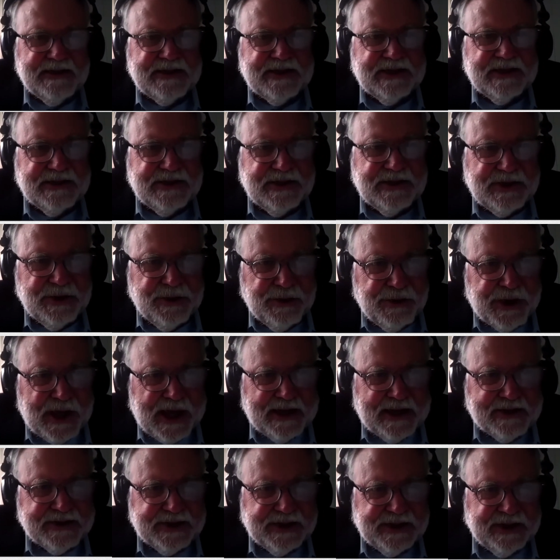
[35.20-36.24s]
since
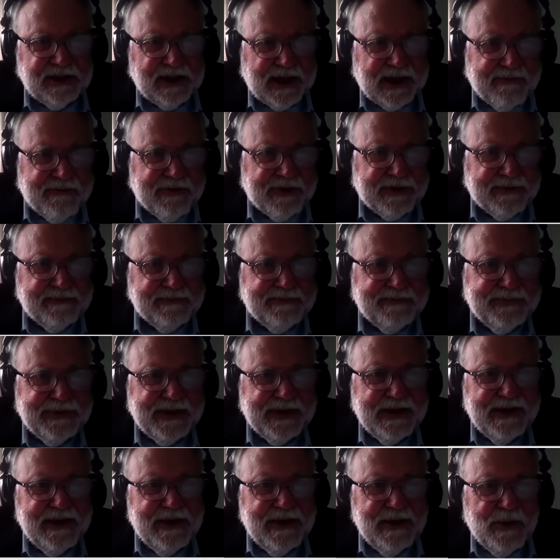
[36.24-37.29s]
2011.
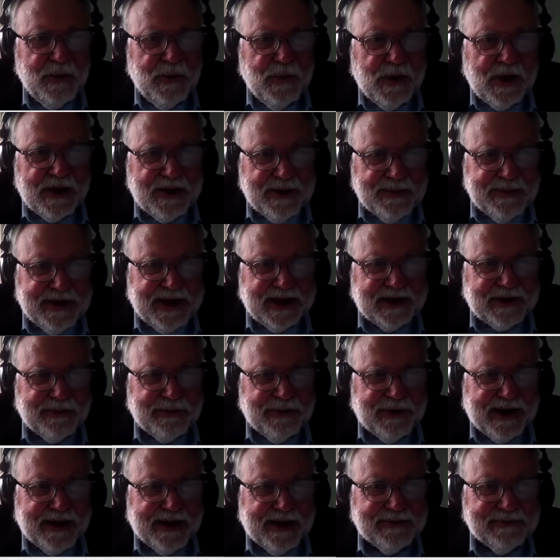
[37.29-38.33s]
Welcome, Dr.
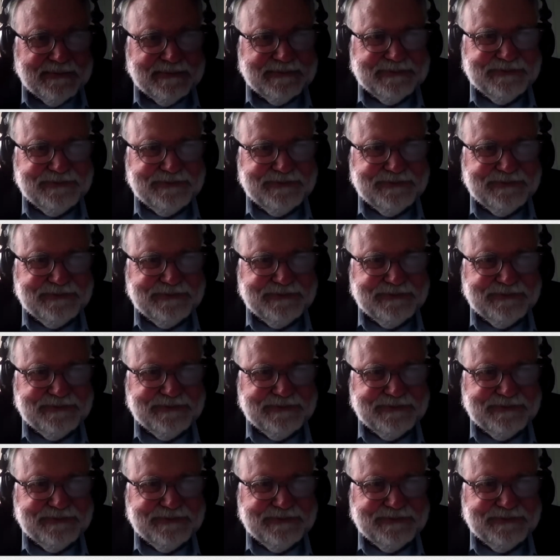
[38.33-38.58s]
Brown.